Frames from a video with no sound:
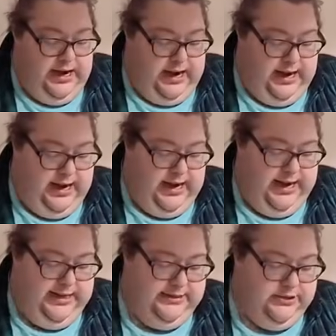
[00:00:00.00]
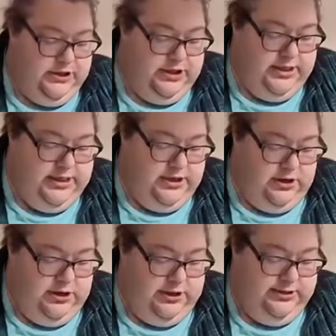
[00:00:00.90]
I started
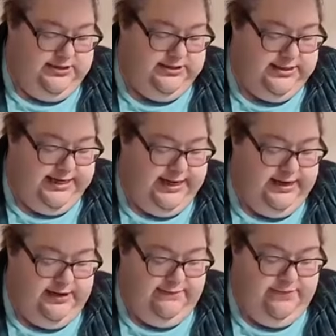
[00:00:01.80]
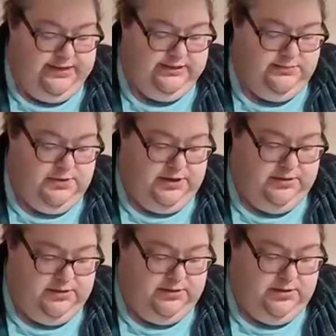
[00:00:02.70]
on the 2nd of this
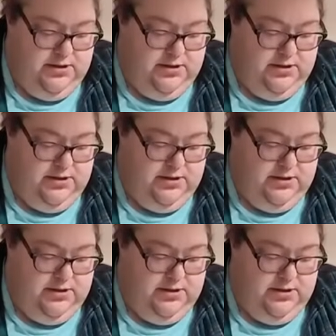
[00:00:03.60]
month.